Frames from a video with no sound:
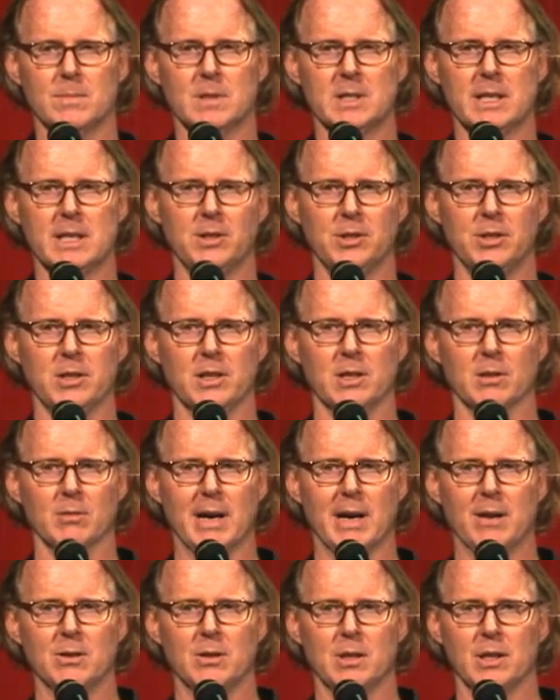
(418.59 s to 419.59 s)
tilted it
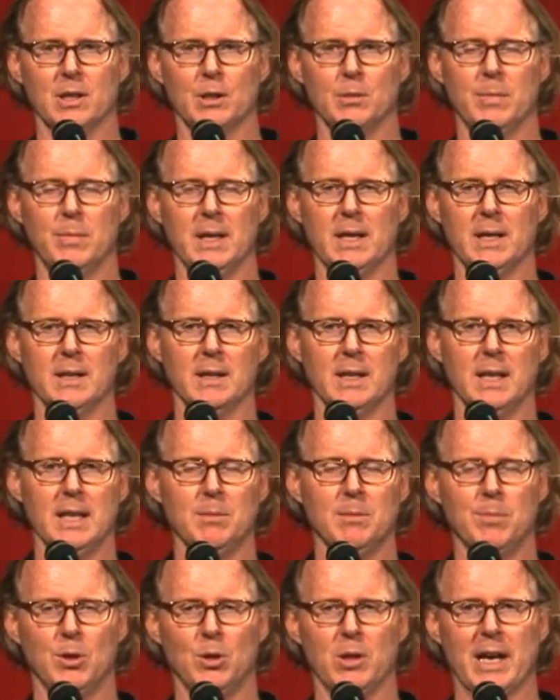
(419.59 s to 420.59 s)
around a little bit. And then he
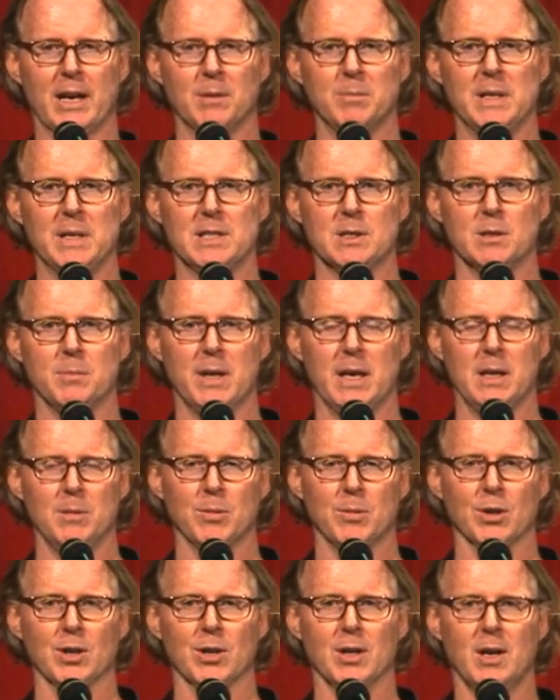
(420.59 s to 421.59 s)
pulled out a piece of
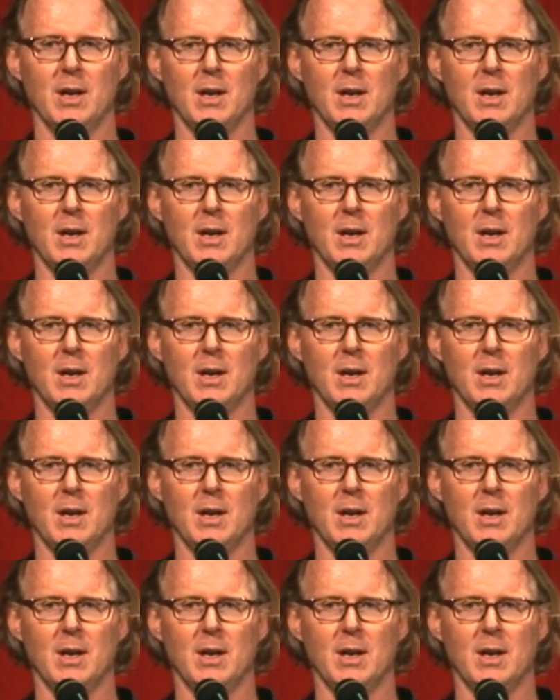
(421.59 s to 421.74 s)
paper